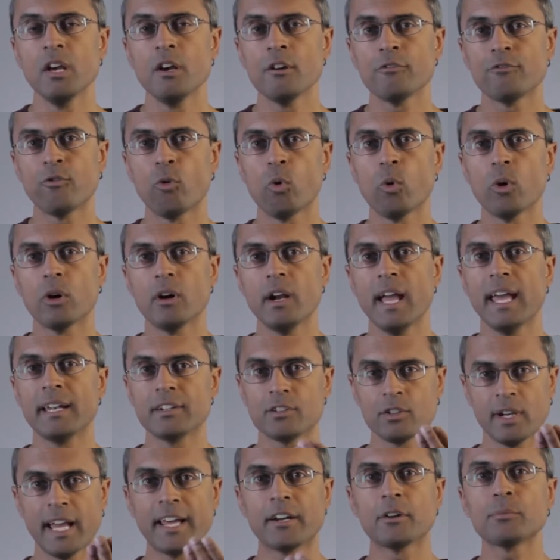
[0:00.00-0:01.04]
for
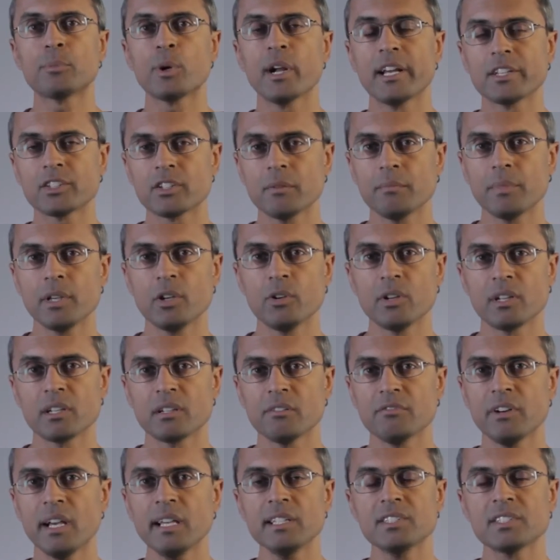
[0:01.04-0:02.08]
enterprise computing
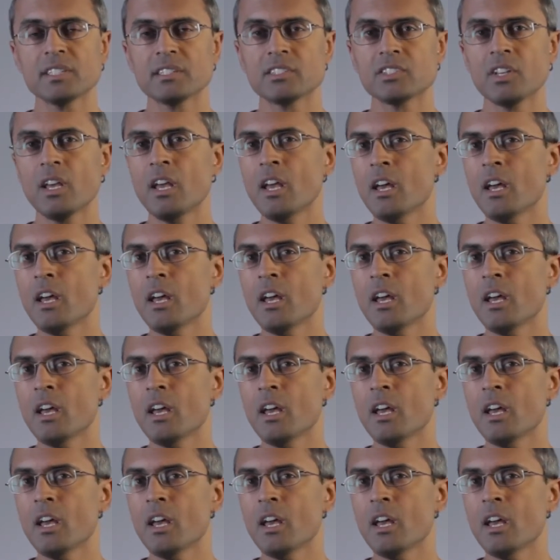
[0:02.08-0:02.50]
devices.